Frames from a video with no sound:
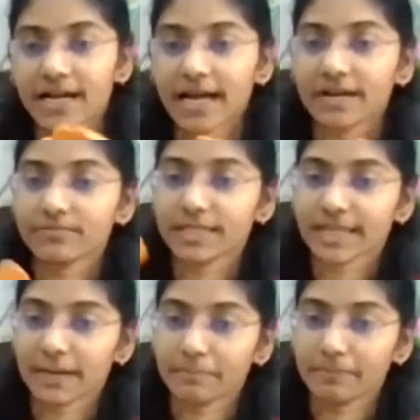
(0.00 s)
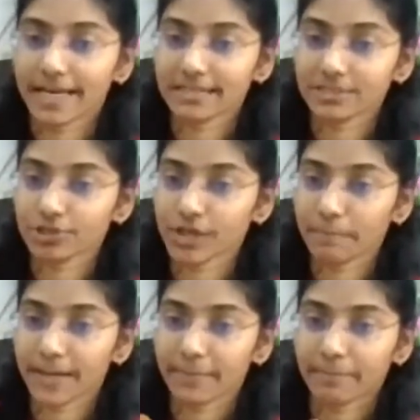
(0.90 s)
and we can place it on
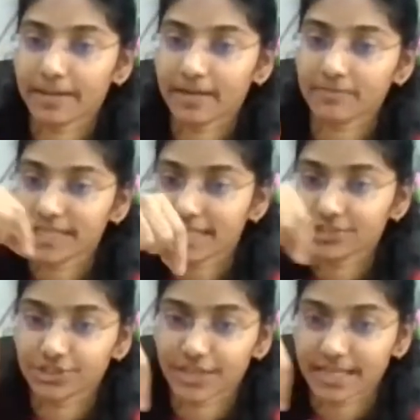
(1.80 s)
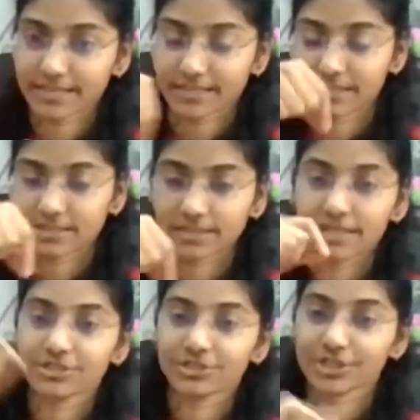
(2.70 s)
a paper and we can trace it.
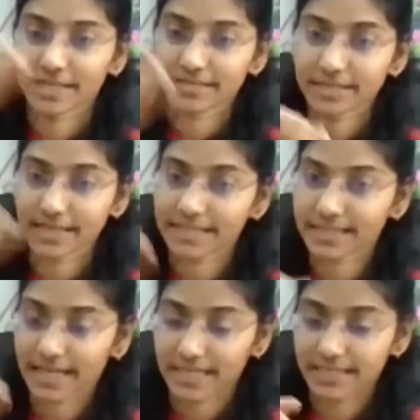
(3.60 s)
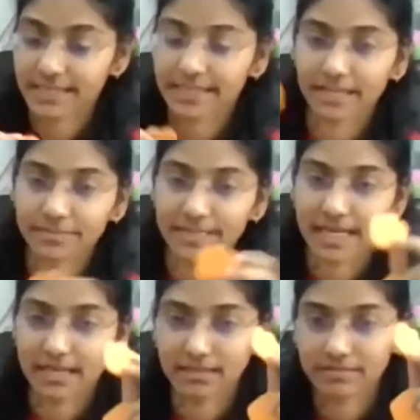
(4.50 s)
Tracing and coloring can be
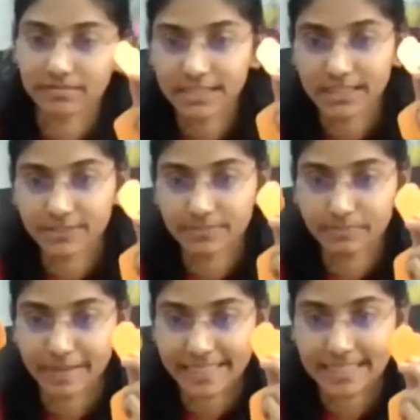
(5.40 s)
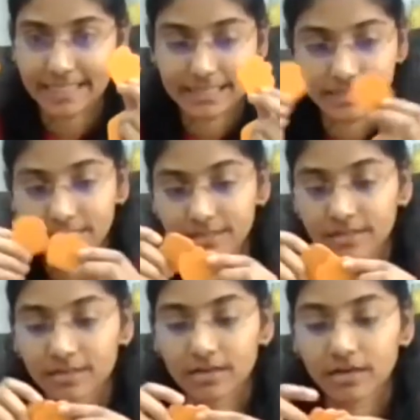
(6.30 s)
done with these petals.
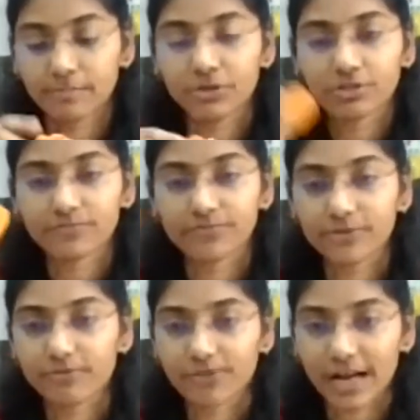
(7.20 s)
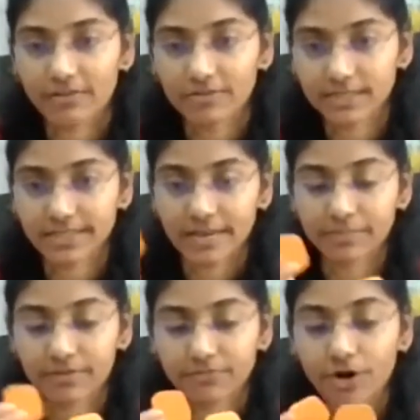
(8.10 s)
Beautiful flowers
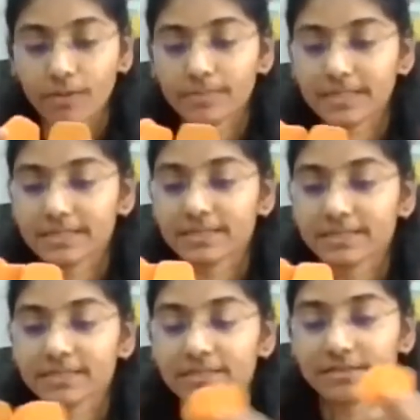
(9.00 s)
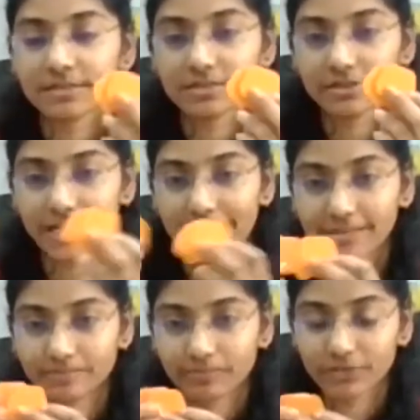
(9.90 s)
can be formed.
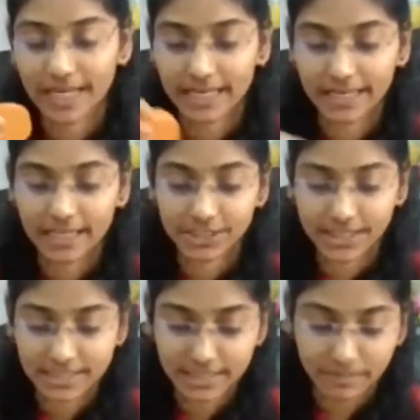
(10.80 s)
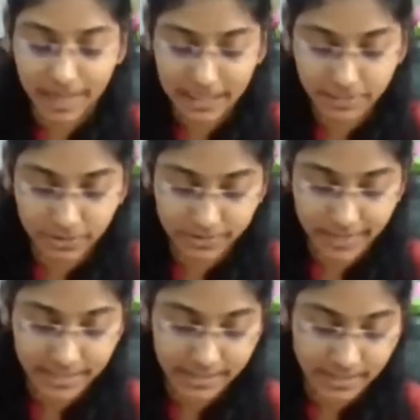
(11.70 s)
Okay, we can engage kids in a multiple
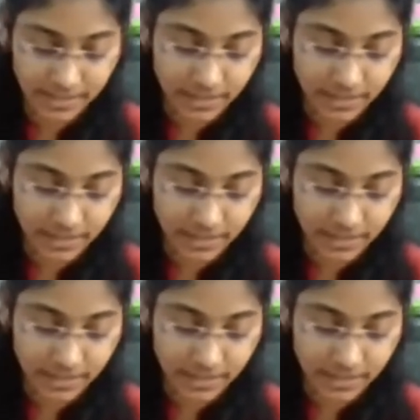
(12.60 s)
ways.